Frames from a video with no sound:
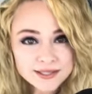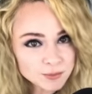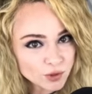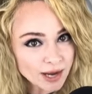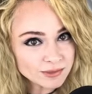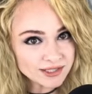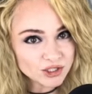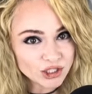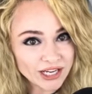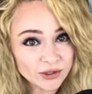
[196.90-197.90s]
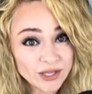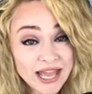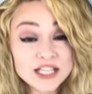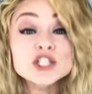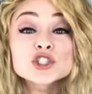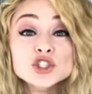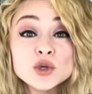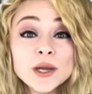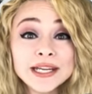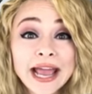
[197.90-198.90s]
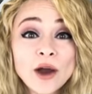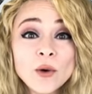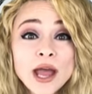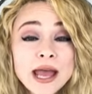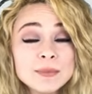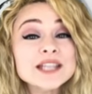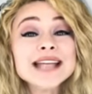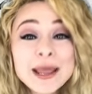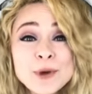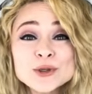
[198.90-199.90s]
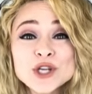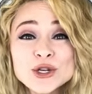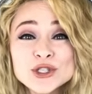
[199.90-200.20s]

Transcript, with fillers: subscribed to this channel yet, do it now because I post a